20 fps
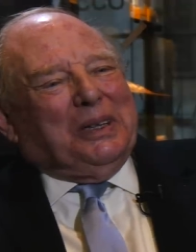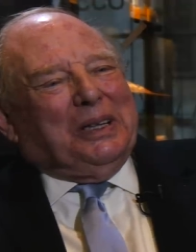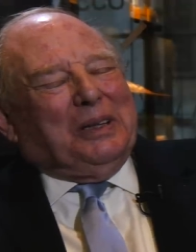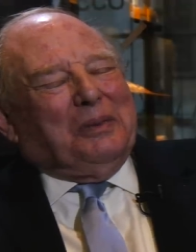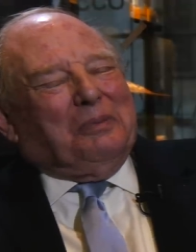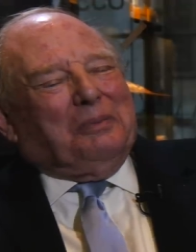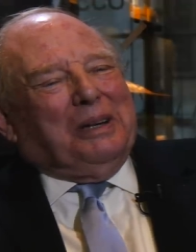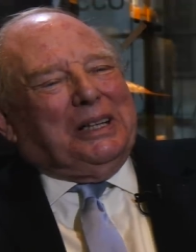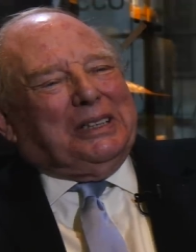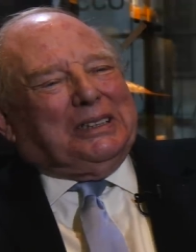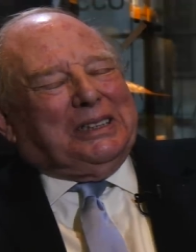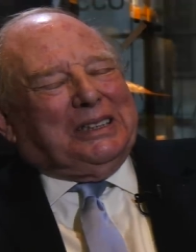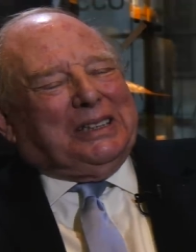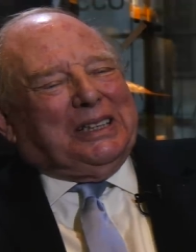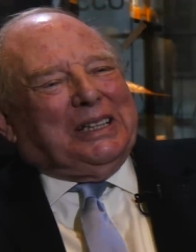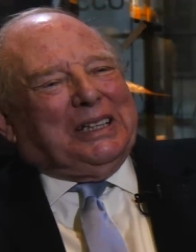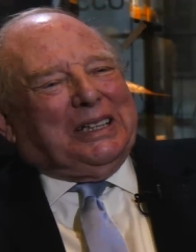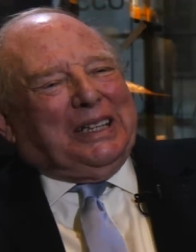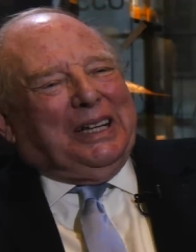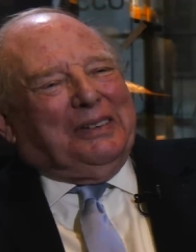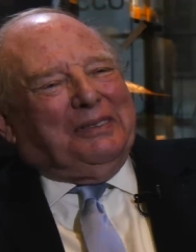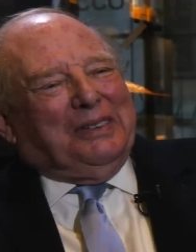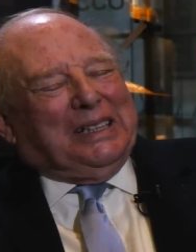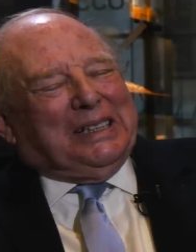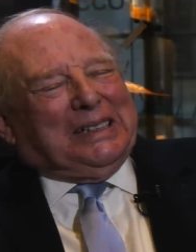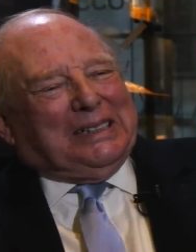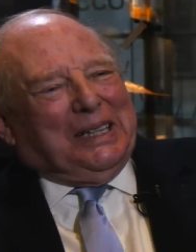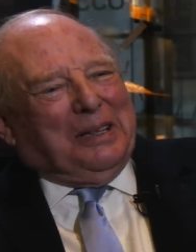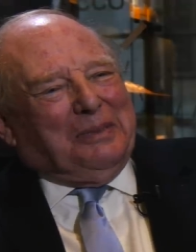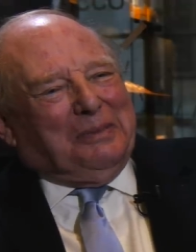with the president
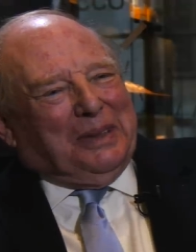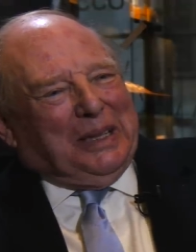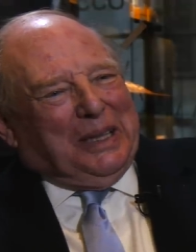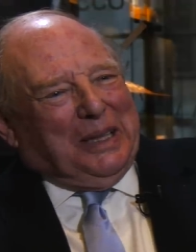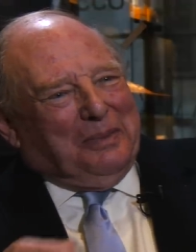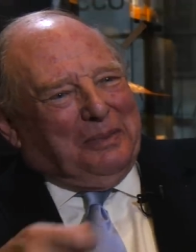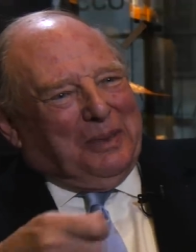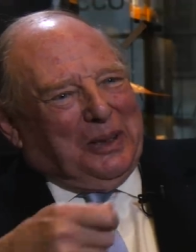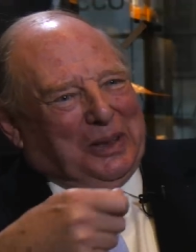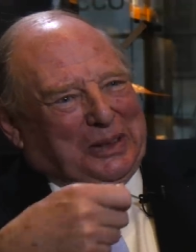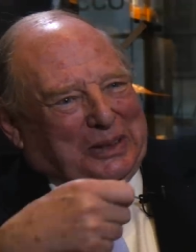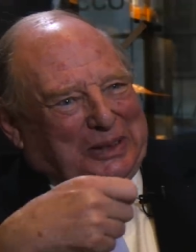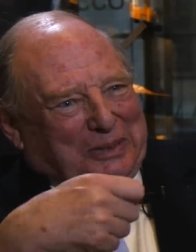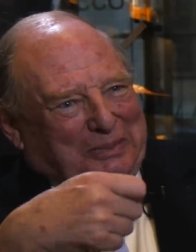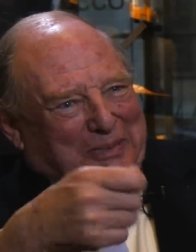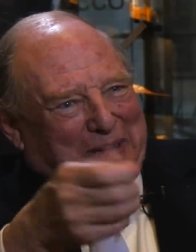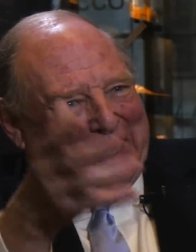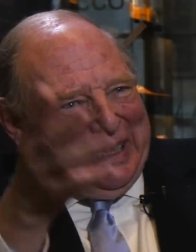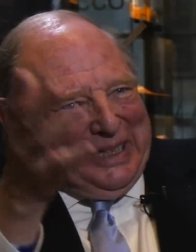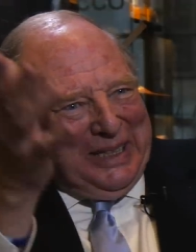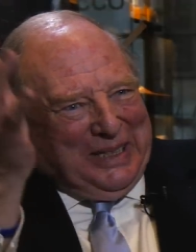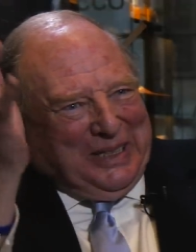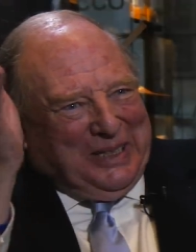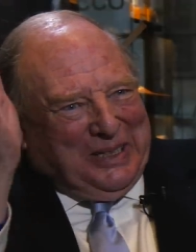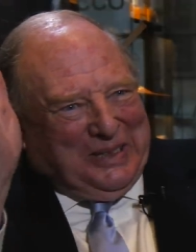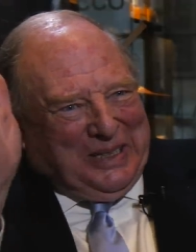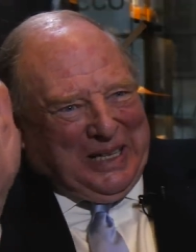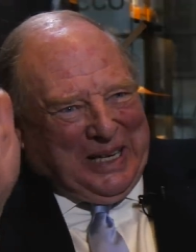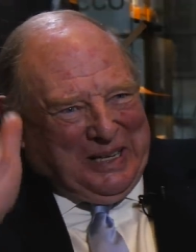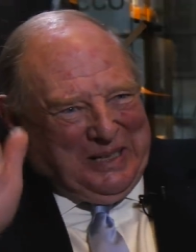giving somebody a box of
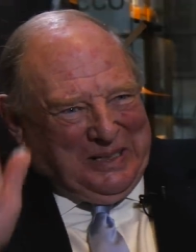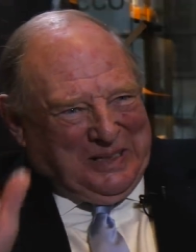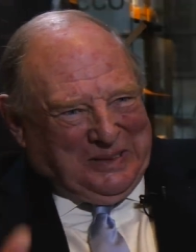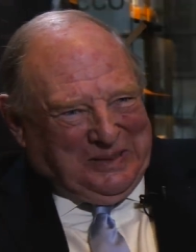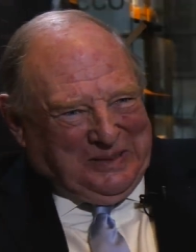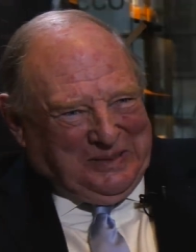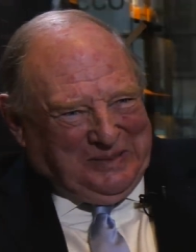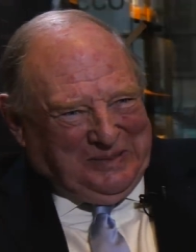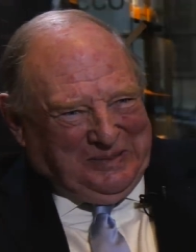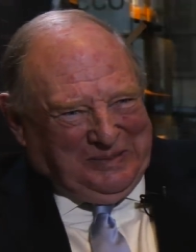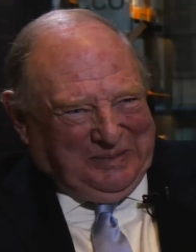Macanudo.